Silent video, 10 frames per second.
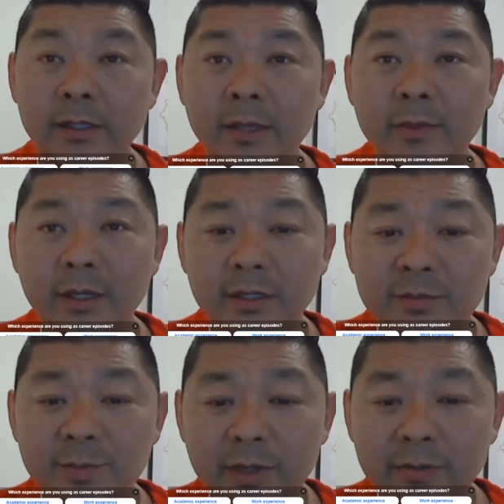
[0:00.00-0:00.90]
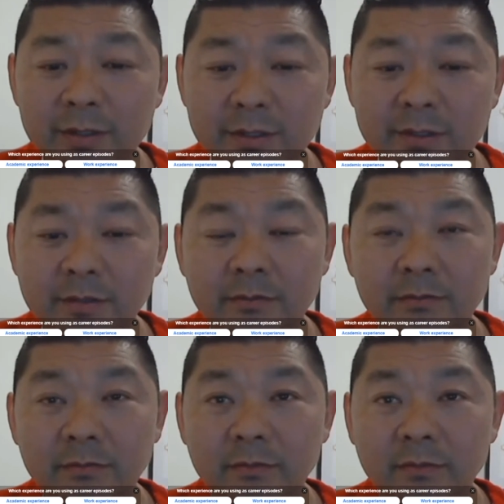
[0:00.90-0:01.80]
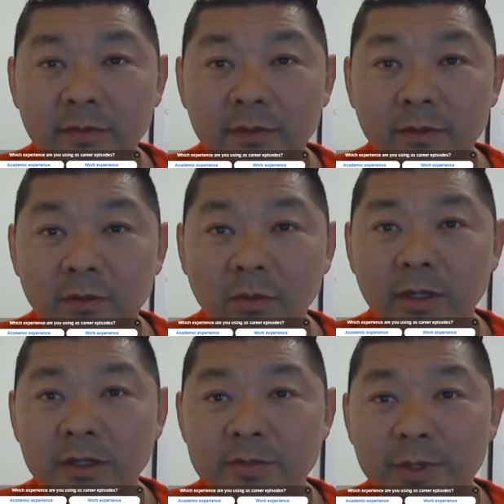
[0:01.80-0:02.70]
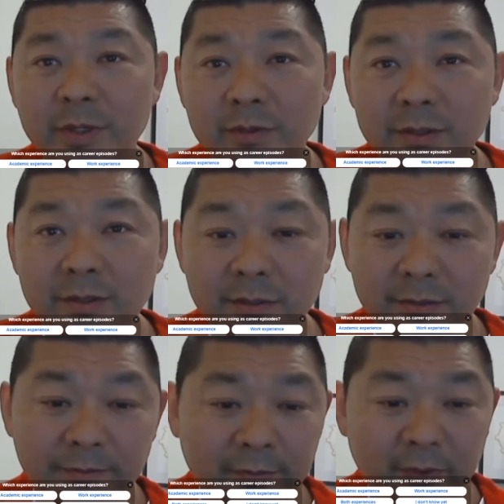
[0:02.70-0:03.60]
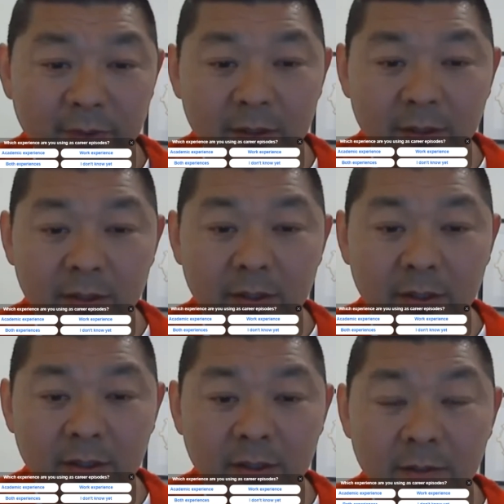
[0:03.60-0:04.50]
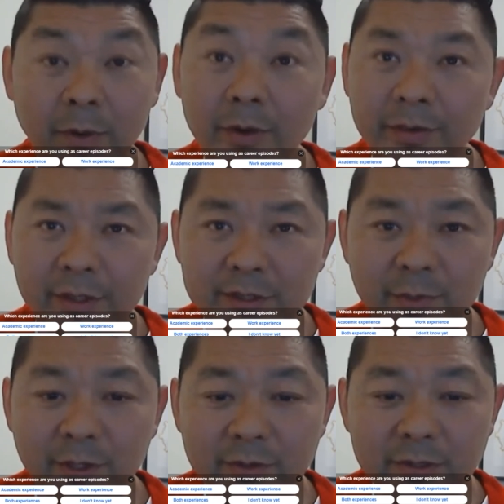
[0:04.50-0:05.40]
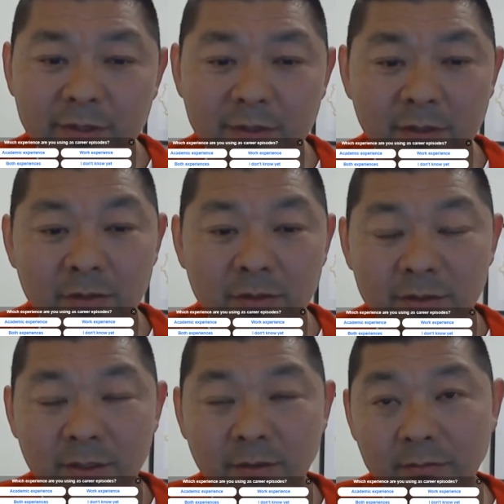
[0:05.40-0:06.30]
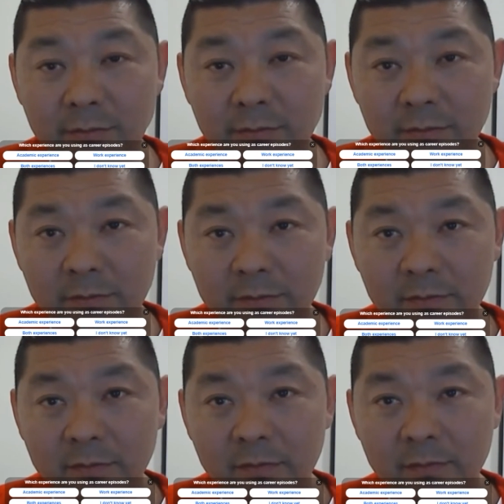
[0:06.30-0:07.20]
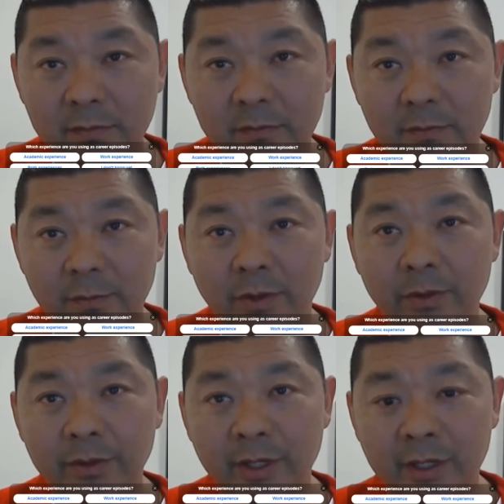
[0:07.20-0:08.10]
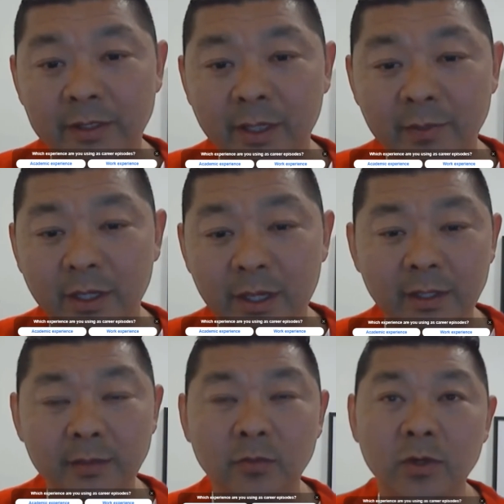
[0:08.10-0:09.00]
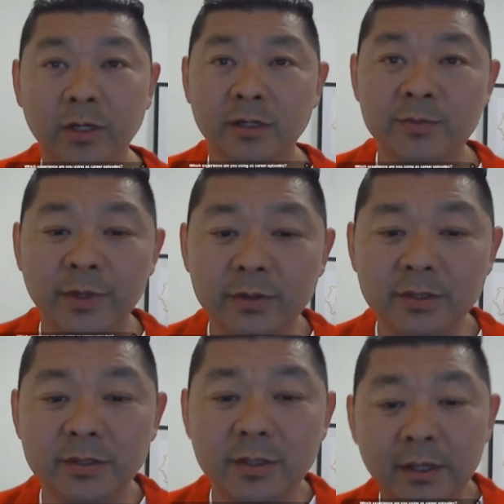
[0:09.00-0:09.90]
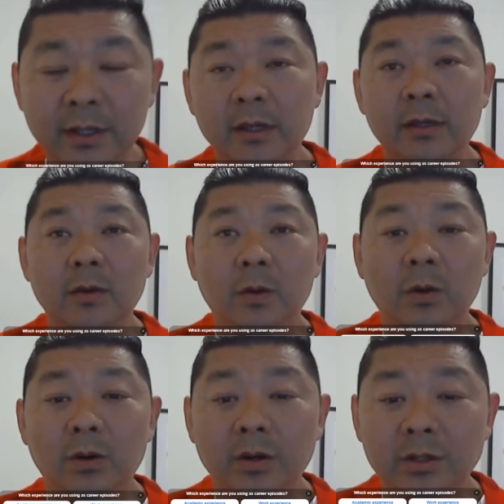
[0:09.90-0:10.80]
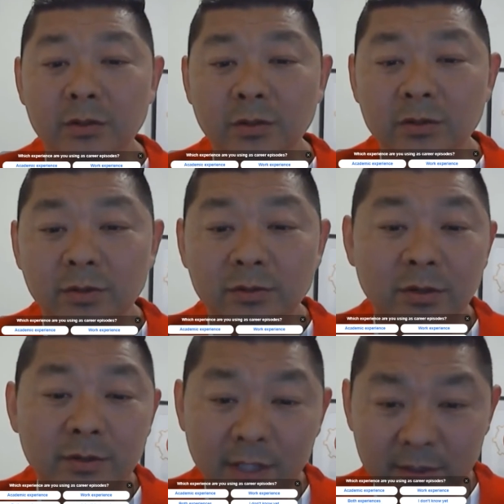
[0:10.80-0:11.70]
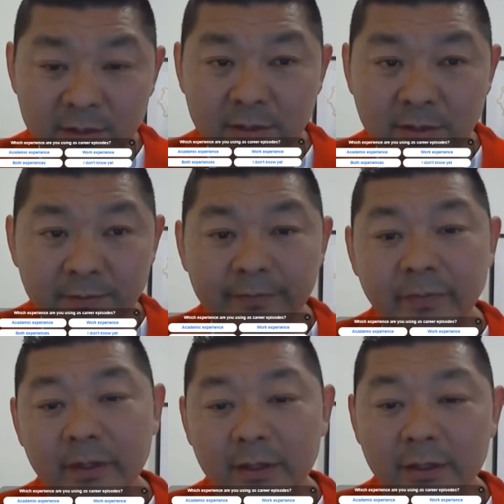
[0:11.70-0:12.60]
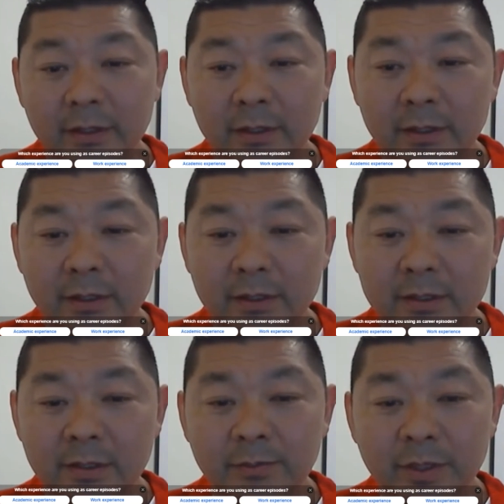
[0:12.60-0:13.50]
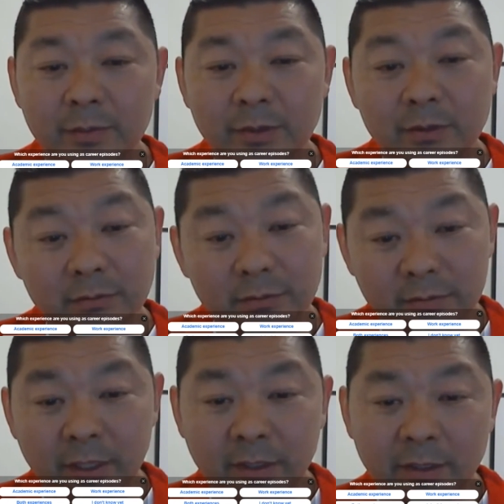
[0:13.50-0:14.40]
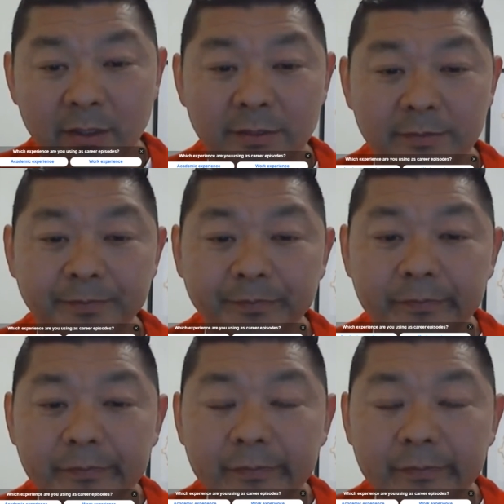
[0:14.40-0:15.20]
academic experience, work experience, both experiences, you're using both academic and work experience, or you don't know yet. Some people, they,